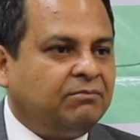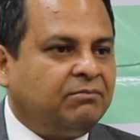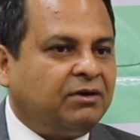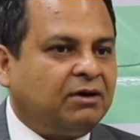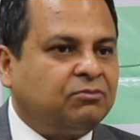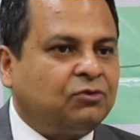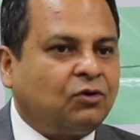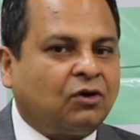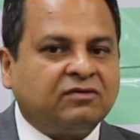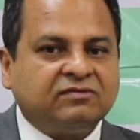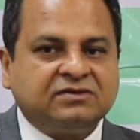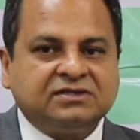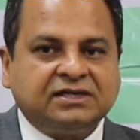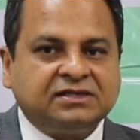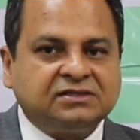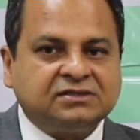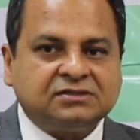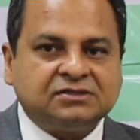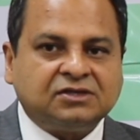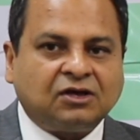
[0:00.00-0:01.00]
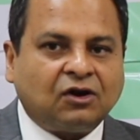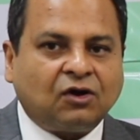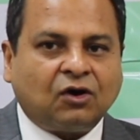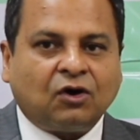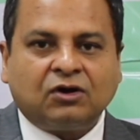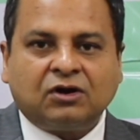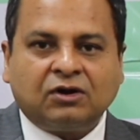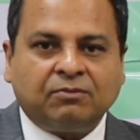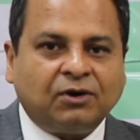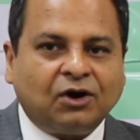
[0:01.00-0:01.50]
pub conversations are
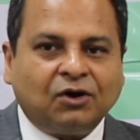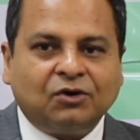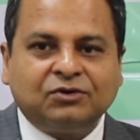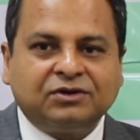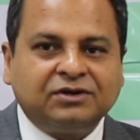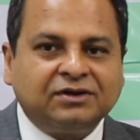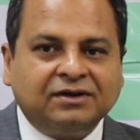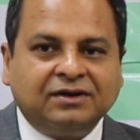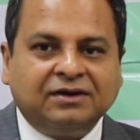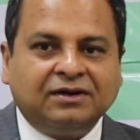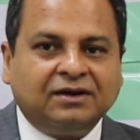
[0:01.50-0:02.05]
all about